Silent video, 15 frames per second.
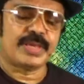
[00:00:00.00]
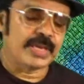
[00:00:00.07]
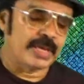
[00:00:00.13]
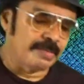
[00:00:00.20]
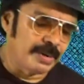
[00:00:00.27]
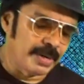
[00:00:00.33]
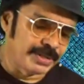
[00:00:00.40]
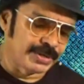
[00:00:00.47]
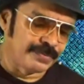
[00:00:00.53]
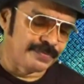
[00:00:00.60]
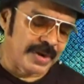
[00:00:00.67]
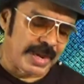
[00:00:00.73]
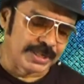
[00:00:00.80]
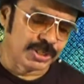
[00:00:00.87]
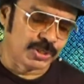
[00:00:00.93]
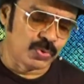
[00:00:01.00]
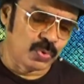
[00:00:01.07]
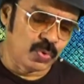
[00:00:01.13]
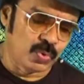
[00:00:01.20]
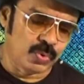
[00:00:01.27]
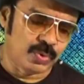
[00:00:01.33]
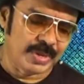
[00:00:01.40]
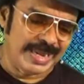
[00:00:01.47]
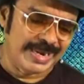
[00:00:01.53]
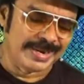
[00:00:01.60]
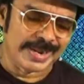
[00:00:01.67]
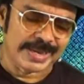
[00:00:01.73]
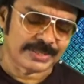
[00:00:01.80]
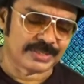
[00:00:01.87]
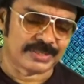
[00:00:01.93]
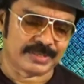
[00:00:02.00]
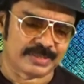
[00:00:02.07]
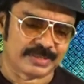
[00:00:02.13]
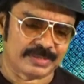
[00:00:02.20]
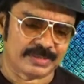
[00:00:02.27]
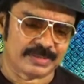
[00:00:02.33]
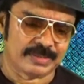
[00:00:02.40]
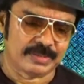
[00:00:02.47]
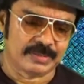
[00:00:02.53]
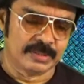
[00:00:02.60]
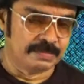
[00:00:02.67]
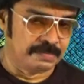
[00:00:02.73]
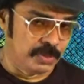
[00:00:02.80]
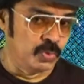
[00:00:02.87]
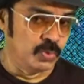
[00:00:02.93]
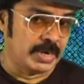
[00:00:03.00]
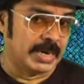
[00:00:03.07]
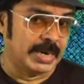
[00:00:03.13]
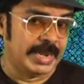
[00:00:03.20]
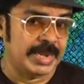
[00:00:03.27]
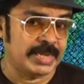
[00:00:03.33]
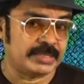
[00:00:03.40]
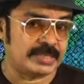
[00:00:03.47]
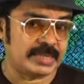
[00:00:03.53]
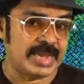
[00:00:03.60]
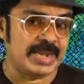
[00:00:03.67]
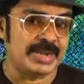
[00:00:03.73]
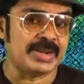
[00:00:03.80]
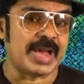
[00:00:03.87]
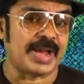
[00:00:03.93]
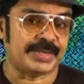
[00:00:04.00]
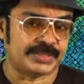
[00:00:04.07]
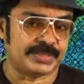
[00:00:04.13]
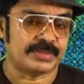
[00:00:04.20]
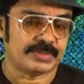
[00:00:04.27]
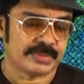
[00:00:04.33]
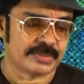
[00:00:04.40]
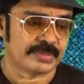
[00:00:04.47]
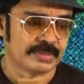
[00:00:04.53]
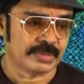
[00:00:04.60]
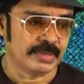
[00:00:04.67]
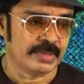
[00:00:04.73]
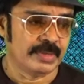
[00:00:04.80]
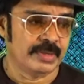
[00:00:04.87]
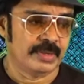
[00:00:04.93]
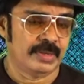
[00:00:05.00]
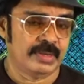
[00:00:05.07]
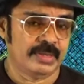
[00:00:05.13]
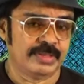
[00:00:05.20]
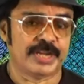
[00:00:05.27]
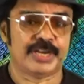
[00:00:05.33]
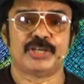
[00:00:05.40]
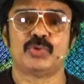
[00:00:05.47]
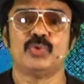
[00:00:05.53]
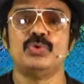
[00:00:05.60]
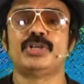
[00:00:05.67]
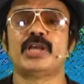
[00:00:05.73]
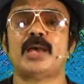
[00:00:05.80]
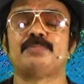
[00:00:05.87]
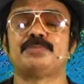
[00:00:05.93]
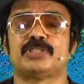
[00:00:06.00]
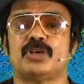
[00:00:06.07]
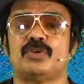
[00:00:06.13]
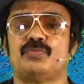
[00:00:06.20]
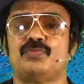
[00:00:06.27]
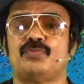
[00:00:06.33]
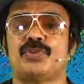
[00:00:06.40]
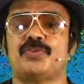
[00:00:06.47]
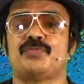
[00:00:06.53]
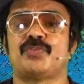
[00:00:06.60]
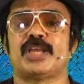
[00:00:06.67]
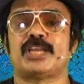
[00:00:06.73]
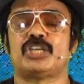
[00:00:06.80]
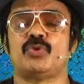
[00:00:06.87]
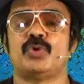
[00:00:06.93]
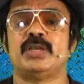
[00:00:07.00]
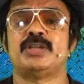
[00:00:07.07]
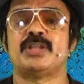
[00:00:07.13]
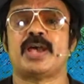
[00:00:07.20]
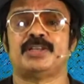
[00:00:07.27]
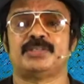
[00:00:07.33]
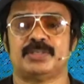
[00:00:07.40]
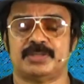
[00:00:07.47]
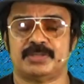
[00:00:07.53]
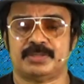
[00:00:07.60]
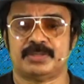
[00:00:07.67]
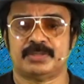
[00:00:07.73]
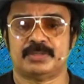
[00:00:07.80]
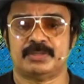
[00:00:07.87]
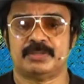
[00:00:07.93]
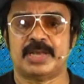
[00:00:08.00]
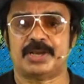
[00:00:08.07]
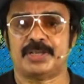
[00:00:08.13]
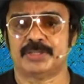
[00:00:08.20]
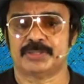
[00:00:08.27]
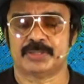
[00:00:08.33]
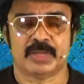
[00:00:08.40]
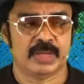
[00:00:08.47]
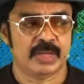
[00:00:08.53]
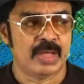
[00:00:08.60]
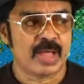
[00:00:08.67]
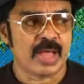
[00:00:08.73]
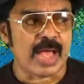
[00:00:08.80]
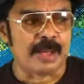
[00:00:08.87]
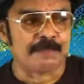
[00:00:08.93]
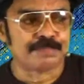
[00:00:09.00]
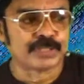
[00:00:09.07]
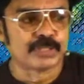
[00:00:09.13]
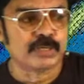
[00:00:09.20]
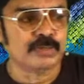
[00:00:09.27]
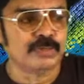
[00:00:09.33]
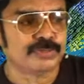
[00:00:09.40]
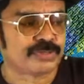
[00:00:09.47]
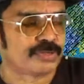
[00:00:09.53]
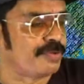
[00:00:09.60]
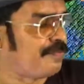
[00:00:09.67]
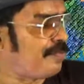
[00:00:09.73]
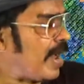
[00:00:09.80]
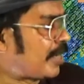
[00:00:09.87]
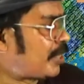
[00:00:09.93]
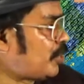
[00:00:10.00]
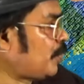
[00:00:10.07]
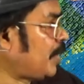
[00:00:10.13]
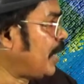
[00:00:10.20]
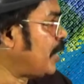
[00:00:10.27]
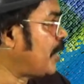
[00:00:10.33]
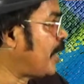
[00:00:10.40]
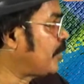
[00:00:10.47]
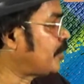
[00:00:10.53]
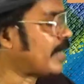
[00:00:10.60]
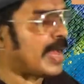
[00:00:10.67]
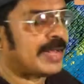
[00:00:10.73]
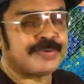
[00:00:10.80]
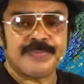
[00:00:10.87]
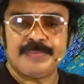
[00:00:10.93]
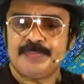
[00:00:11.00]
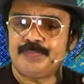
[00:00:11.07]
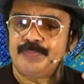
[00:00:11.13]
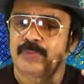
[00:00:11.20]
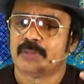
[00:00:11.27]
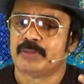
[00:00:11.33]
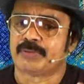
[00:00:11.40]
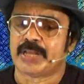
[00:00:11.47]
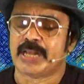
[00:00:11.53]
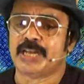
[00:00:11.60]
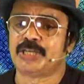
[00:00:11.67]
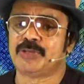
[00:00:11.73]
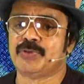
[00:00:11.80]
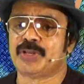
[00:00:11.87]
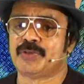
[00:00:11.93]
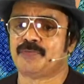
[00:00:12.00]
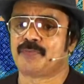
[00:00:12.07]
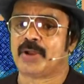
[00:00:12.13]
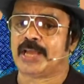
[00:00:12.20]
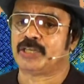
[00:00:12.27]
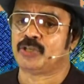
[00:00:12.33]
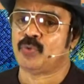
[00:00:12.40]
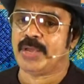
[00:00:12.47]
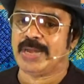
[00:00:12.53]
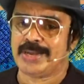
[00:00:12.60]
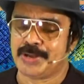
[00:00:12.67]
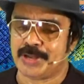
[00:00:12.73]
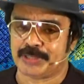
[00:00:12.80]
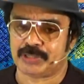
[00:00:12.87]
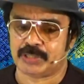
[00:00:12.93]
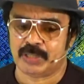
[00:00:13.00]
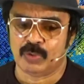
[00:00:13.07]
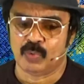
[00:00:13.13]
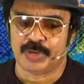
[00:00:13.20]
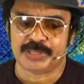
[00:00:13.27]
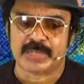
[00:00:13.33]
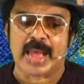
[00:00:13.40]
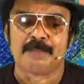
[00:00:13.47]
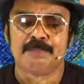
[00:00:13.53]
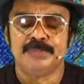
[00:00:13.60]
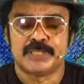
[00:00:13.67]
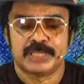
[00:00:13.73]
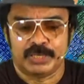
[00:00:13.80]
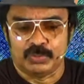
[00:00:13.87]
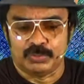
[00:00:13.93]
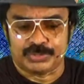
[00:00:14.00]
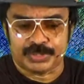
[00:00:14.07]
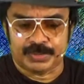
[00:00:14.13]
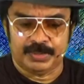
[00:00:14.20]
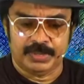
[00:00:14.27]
about refractive index, the plural is indices. There are two types of refractive indices, that is absolute refractive index and relative refractive index. What is absolute?